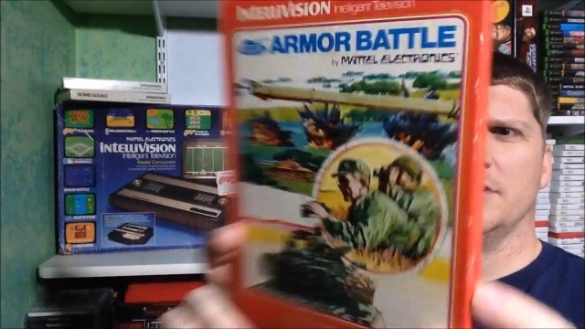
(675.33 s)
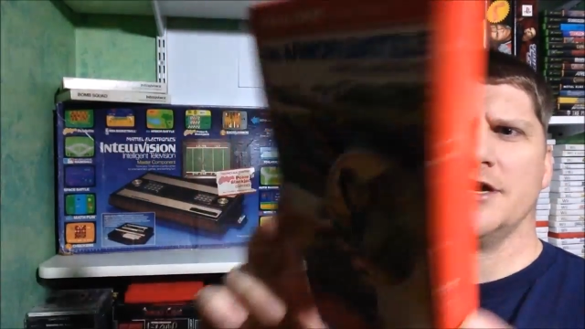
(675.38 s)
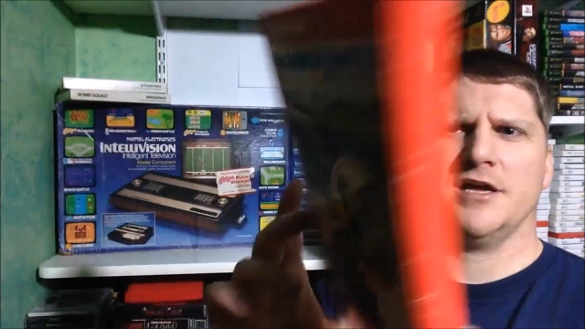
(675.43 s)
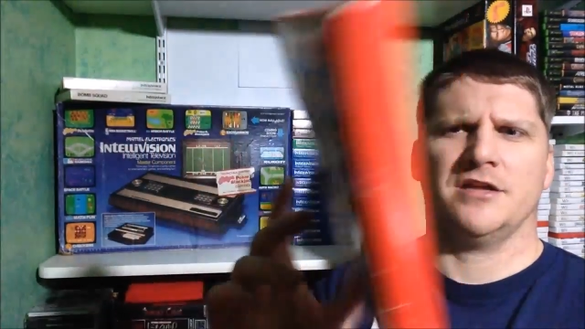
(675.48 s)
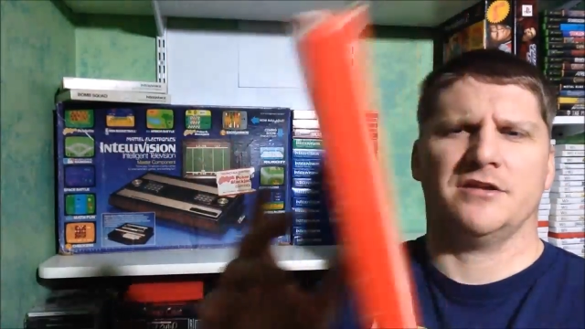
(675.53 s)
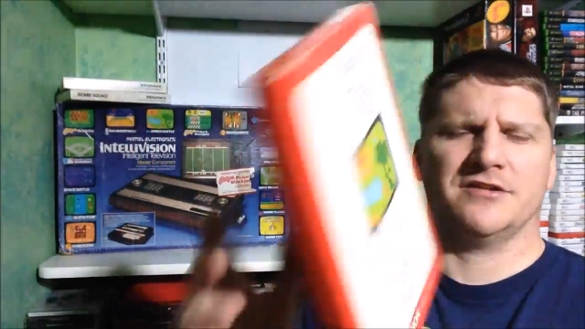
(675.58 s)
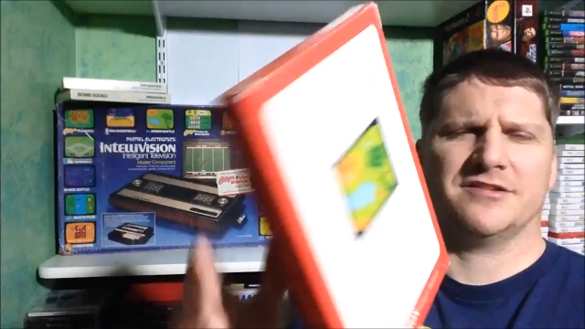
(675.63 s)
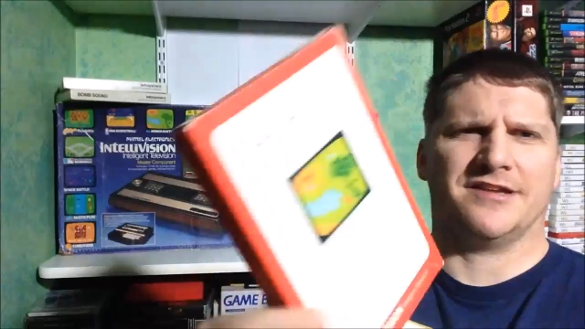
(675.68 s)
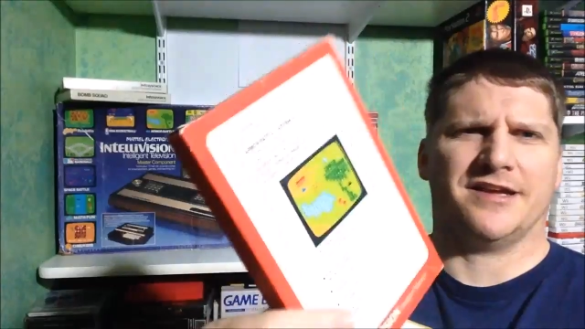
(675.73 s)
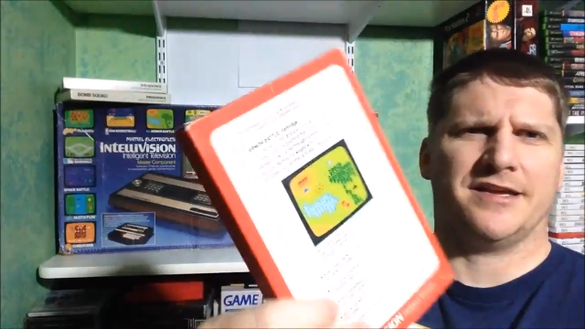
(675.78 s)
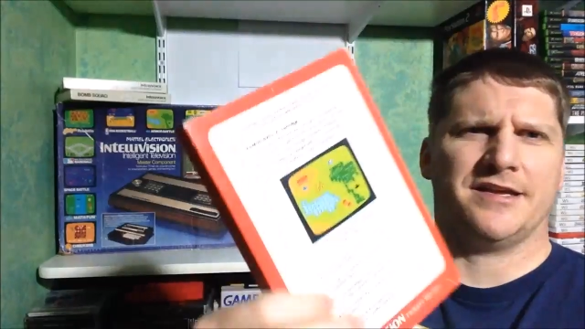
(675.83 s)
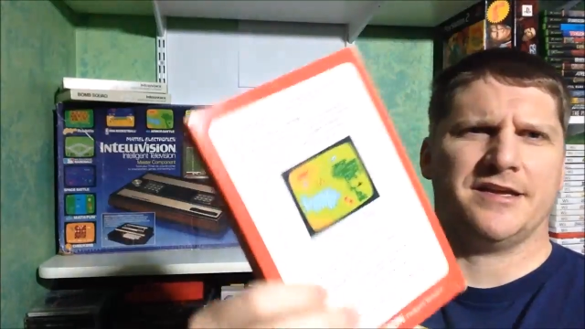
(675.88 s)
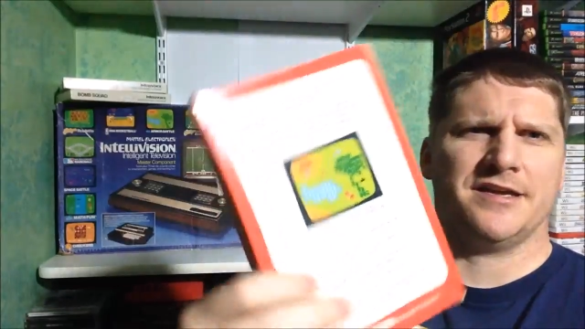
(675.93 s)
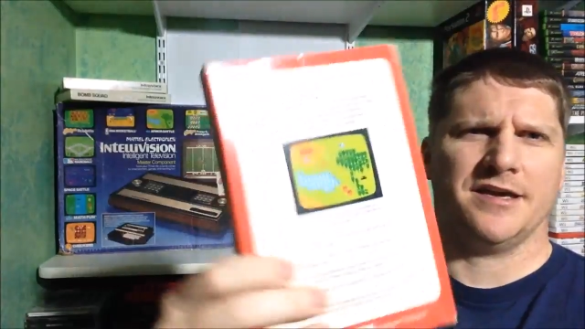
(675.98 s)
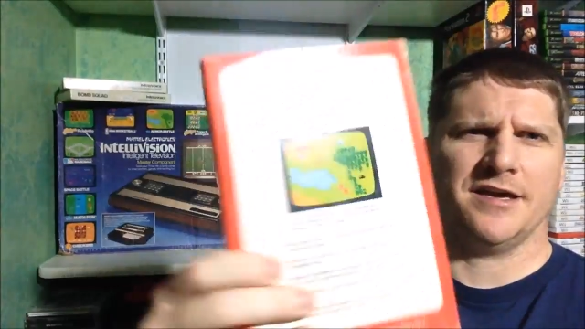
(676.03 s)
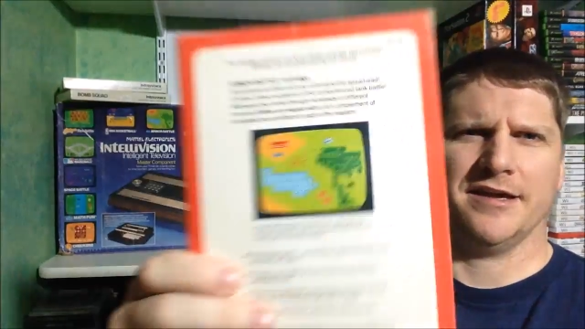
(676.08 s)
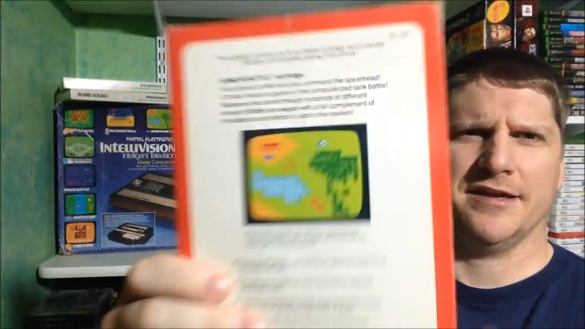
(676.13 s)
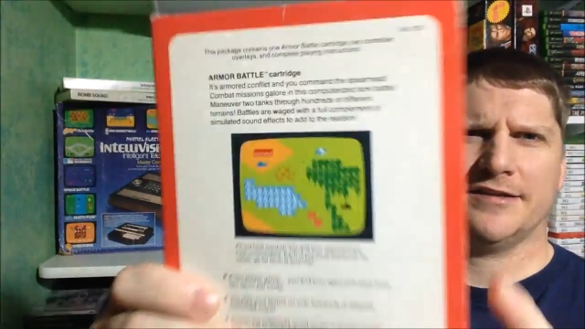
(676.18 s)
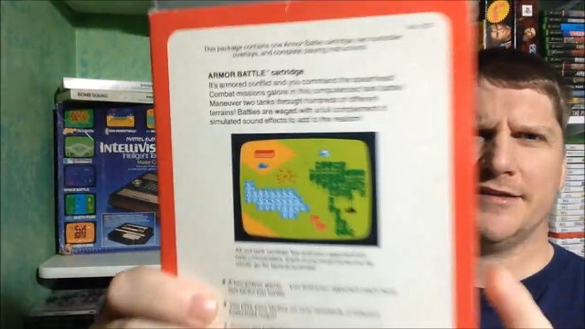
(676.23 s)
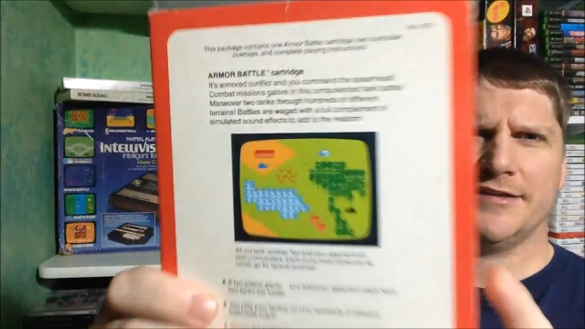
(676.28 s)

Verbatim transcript: Kind of looks like